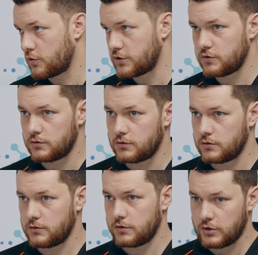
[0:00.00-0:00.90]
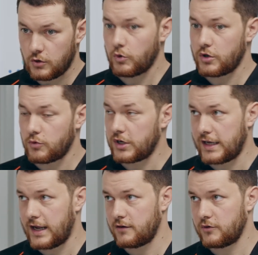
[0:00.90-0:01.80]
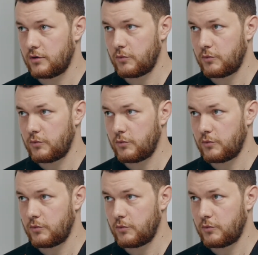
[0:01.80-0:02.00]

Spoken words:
What's your, what do you want to get out of it?